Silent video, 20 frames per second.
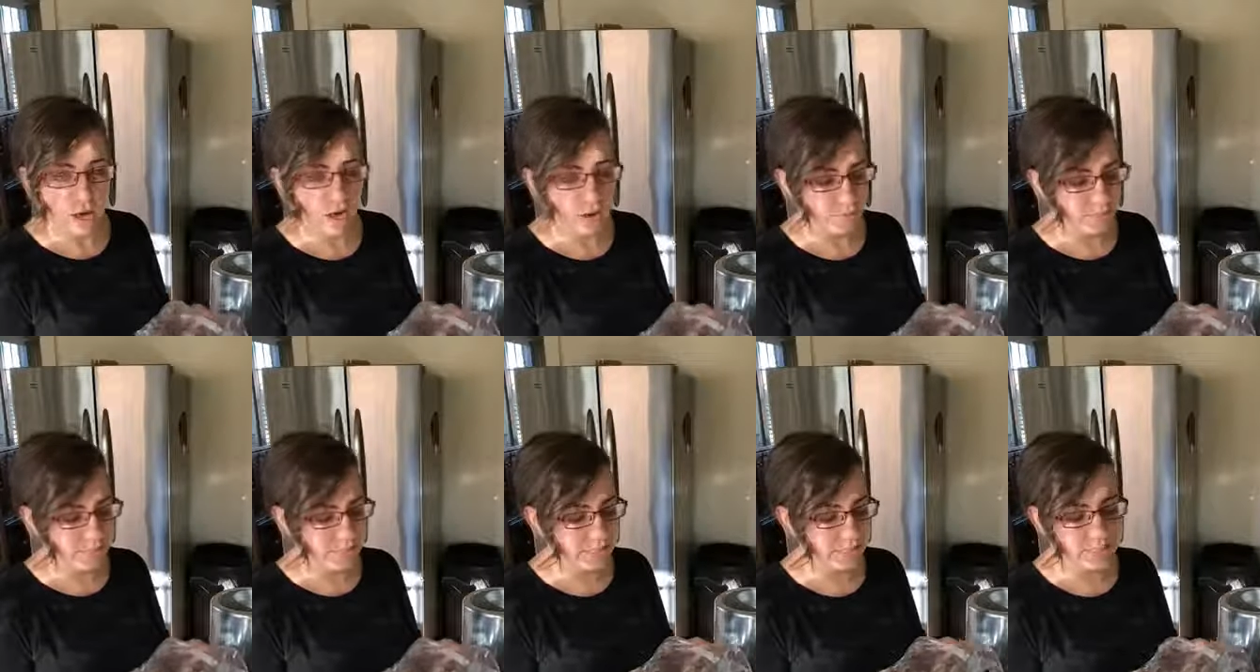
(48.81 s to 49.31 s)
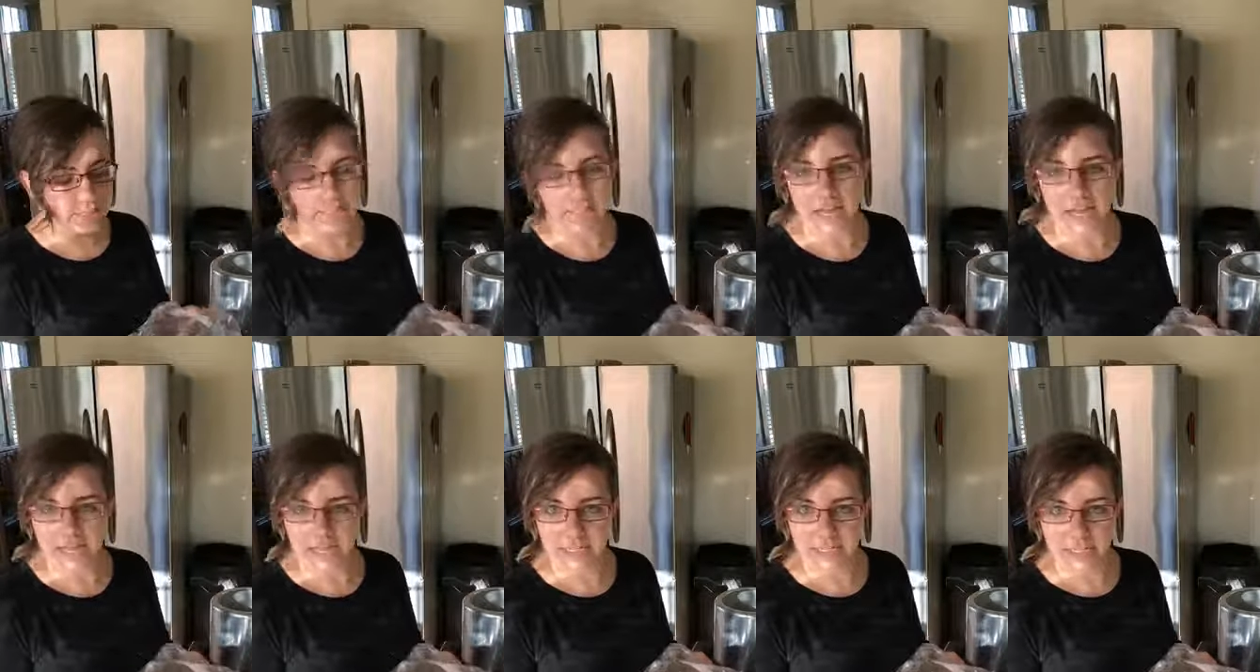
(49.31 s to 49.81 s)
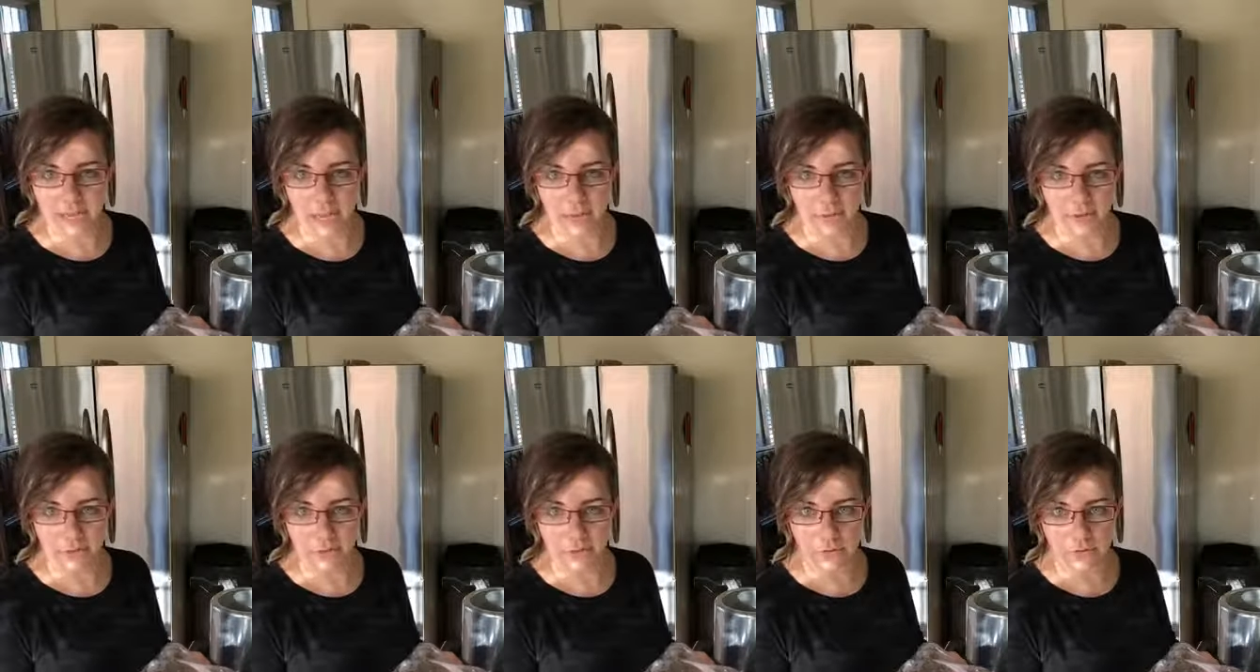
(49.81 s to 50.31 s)
This is the second time
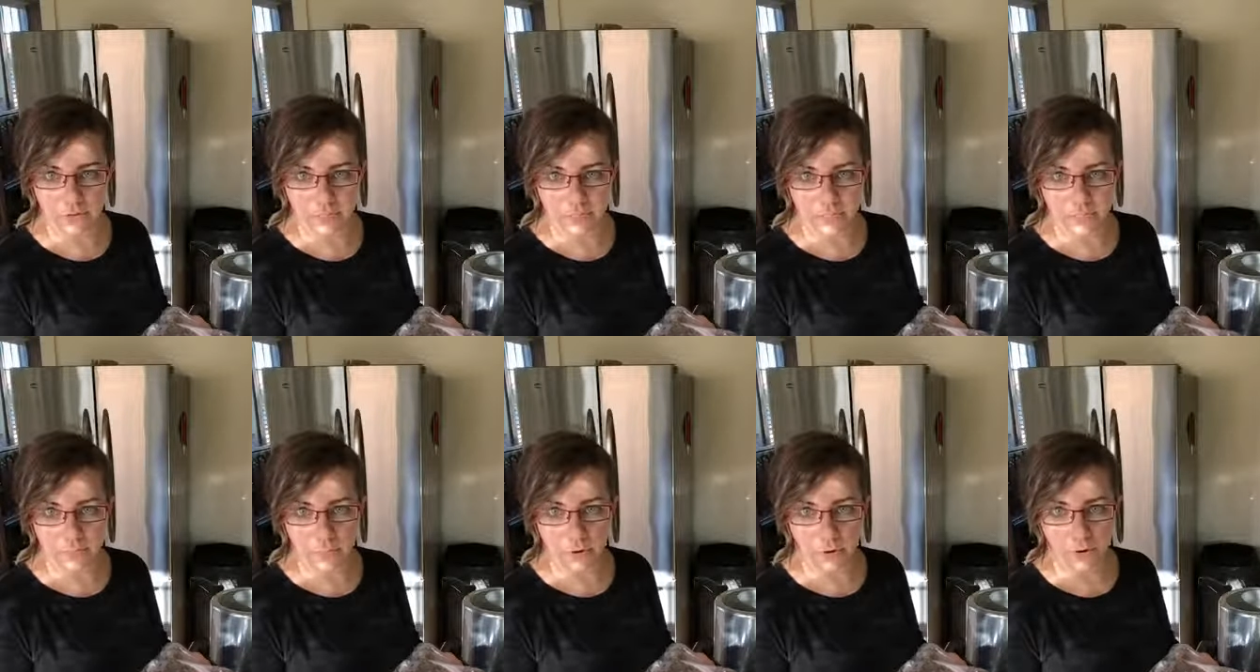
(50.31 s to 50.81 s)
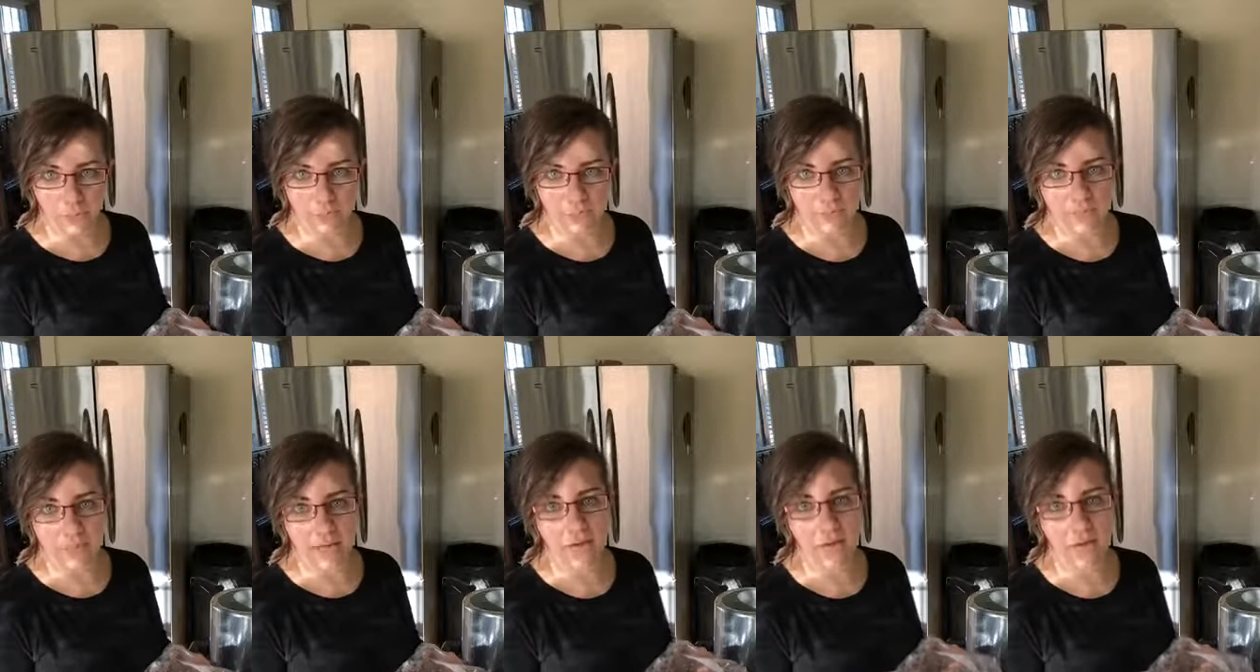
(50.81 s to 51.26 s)
I've used these bones.